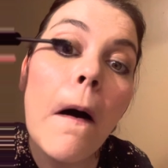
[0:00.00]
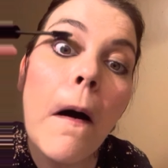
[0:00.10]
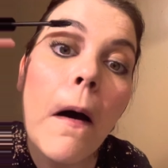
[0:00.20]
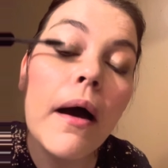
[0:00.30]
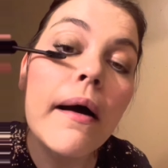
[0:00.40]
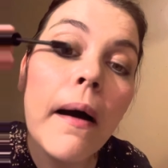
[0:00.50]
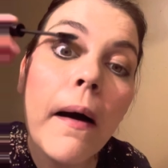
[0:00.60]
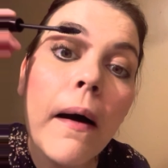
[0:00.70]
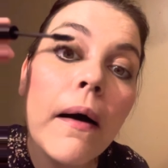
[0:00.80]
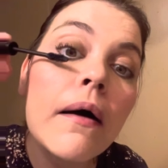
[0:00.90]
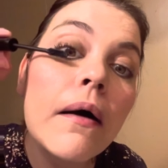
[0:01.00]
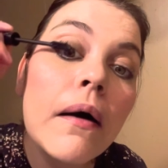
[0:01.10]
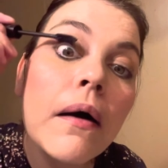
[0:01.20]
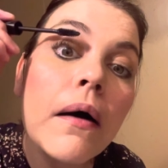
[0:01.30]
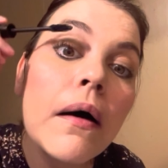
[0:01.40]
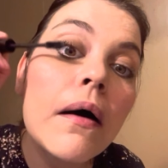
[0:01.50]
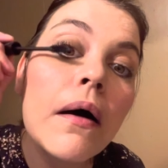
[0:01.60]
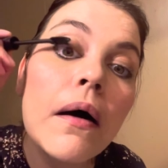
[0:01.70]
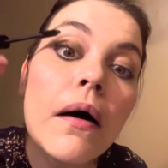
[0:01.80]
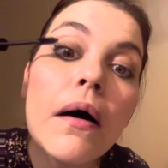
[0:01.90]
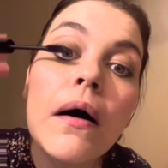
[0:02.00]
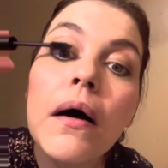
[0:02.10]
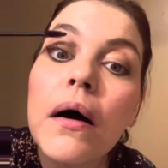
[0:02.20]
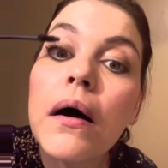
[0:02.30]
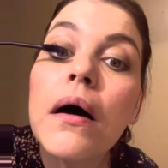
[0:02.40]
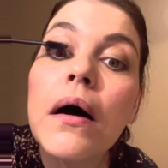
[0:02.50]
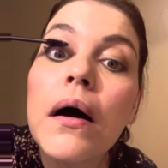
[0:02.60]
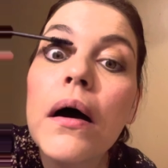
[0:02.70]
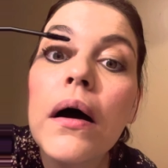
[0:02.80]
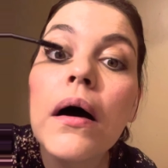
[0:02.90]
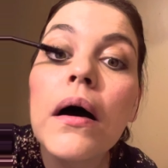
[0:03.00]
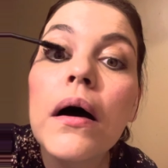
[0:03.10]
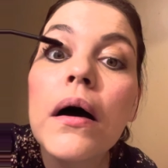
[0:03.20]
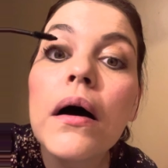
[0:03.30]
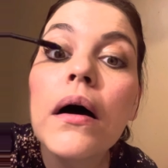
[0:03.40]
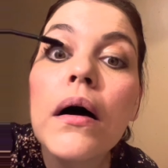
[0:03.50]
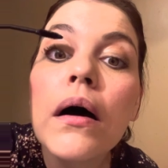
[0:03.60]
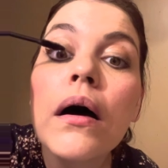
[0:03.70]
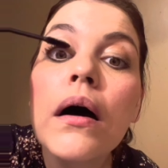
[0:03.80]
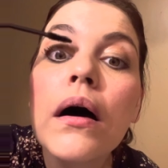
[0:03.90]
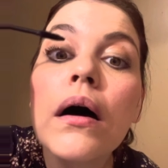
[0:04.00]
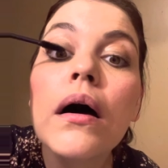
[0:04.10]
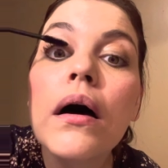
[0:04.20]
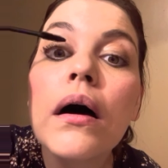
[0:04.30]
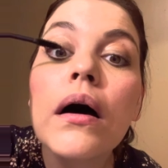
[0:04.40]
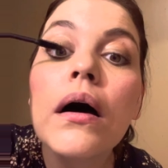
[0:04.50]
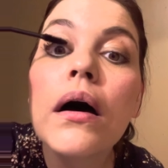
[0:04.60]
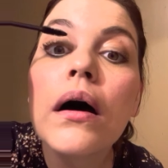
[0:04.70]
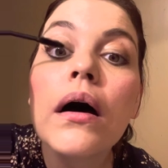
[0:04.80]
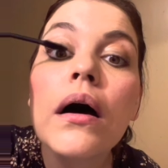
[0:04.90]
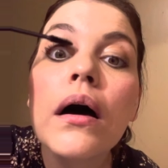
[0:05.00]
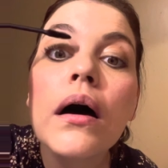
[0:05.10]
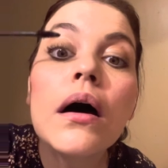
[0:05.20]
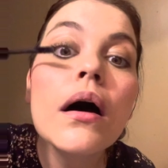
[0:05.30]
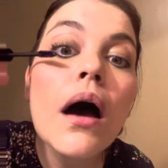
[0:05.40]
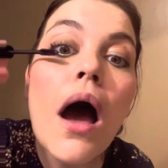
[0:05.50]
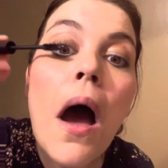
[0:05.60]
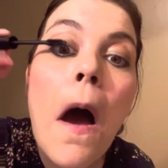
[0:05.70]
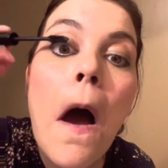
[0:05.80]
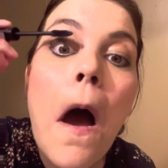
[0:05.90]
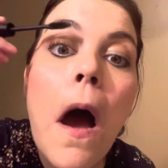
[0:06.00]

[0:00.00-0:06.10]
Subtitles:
Nobody speaks.